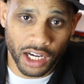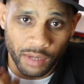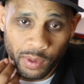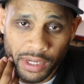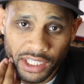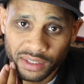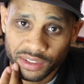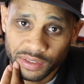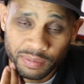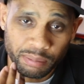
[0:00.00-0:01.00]
I've been
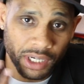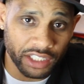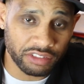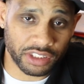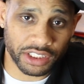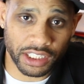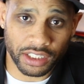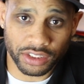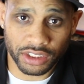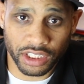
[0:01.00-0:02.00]
making money for
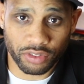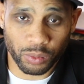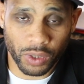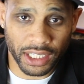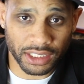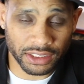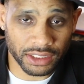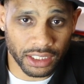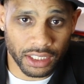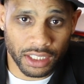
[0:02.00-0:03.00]
years, different
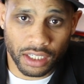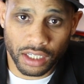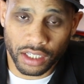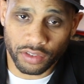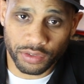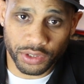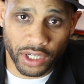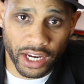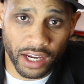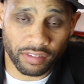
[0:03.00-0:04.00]
ways. If you
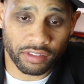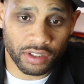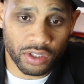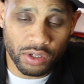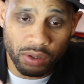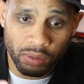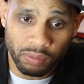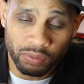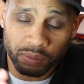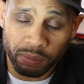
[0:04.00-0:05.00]
have
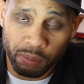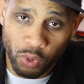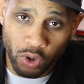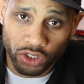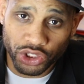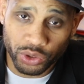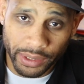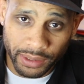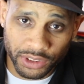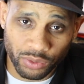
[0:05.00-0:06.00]
more
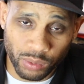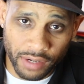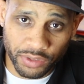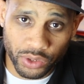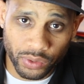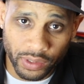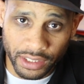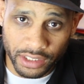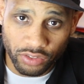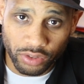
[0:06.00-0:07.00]
streams of revenue
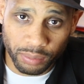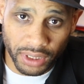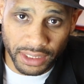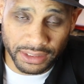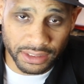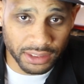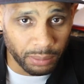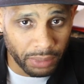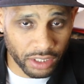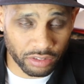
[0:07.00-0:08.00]
in different places, the
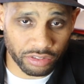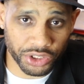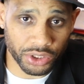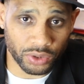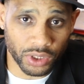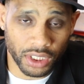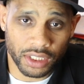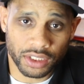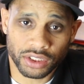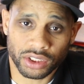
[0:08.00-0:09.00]
better for you.
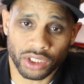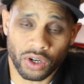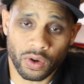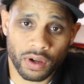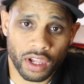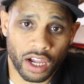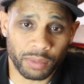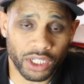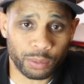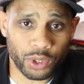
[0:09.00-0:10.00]
So I'm
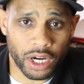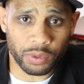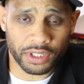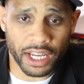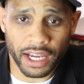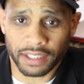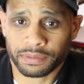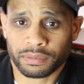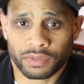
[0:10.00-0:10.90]
going to help you out with that.